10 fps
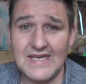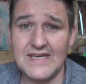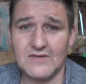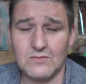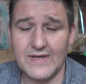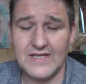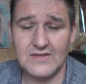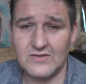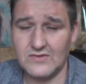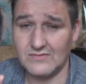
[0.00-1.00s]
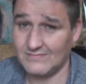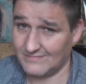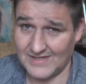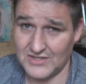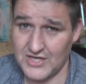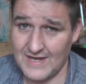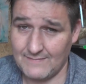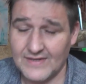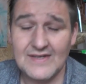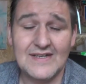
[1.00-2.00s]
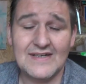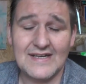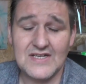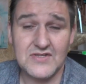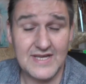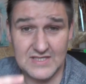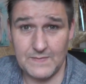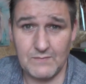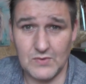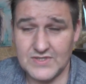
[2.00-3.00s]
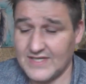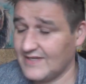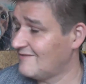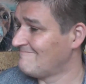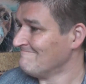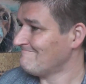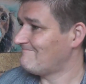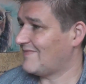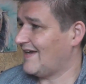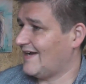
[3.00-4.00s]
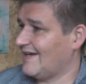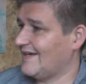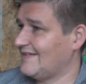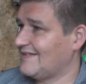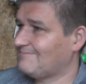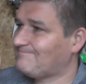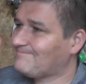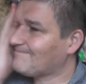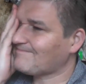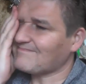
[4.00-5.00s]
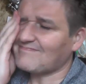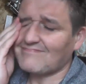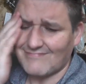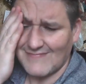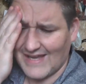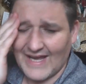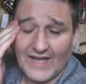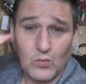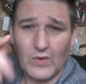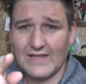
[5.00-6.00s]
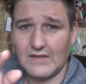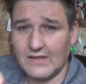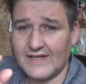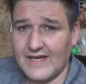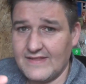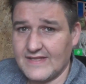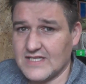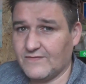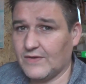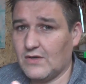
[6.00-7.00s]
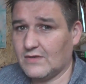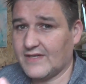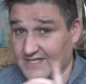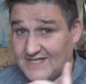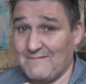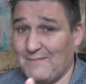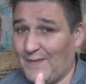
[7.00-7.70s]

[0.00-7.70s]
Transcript: gear went to a chap. So that's been posted. And I will, in this vlog, at some